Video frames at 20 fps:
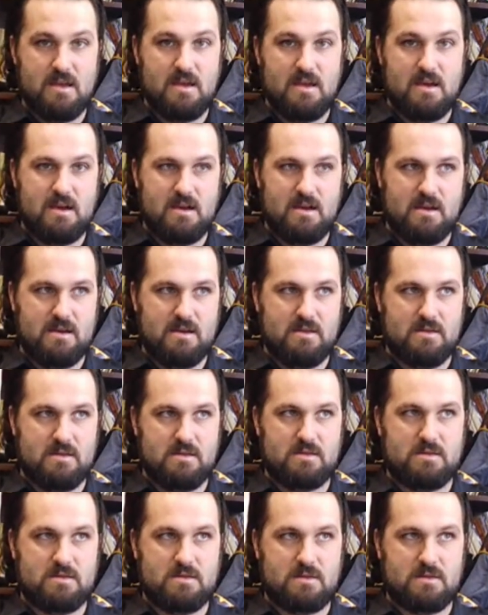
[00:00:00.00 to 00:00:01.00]
the
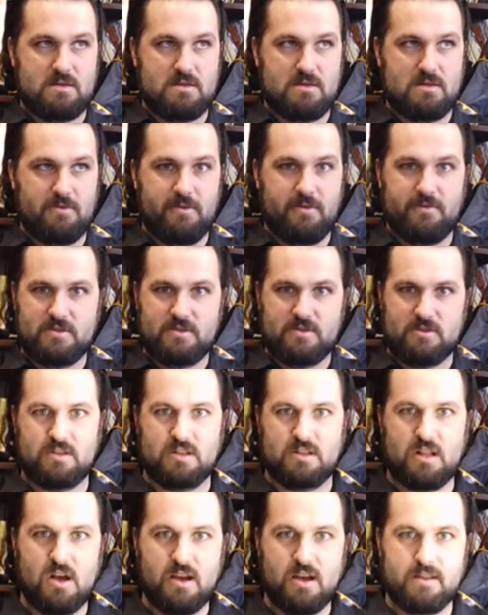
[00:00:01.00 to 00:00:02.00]
rivets are in
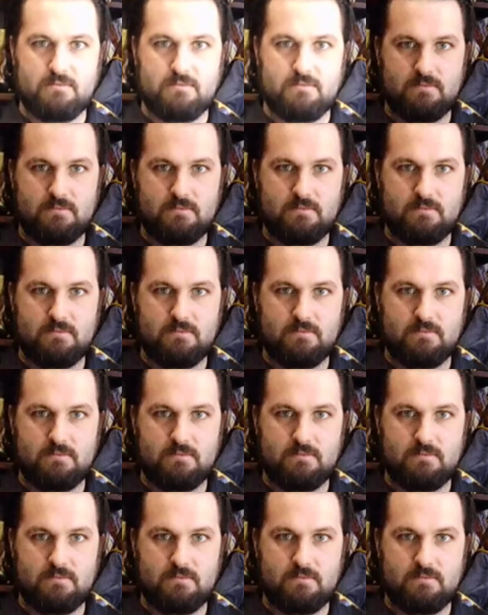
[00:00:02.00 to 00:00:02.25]
line.